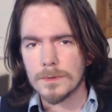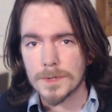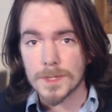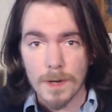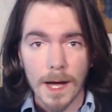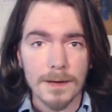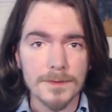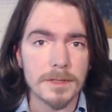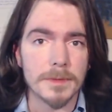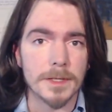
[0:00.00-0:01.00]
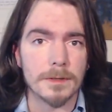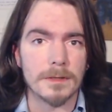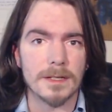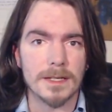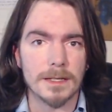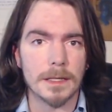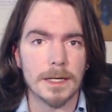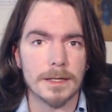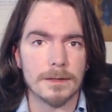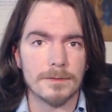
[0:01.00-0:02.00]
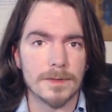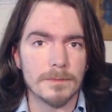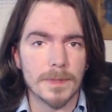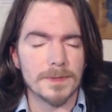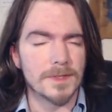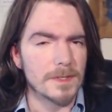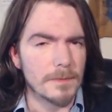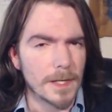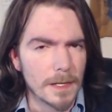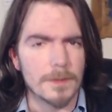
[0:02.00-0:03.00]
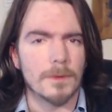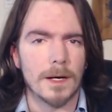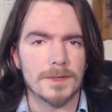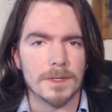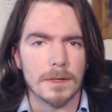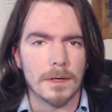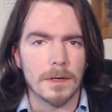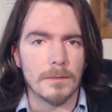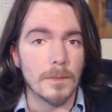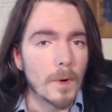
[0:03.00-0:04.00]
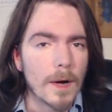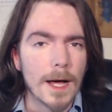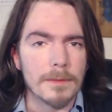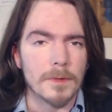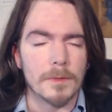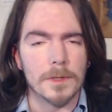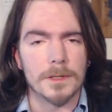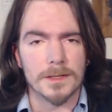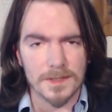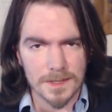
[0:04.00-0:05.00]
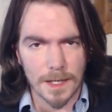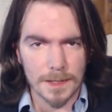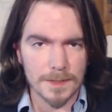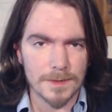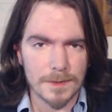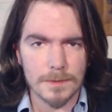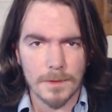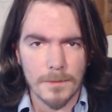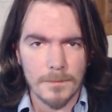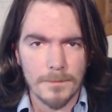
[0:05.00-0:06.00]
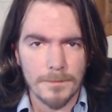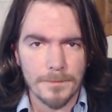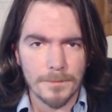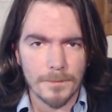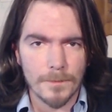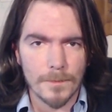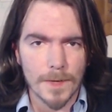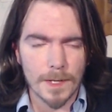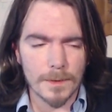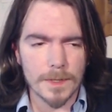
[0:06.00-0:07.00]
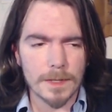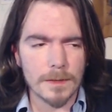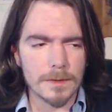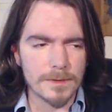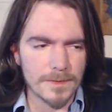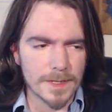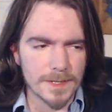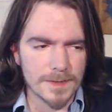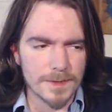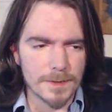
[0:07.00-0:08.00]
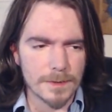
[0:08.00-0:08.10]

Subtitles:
strives to be good in light of impulses to be otherwise more admirable in this sense? Now, within all of this,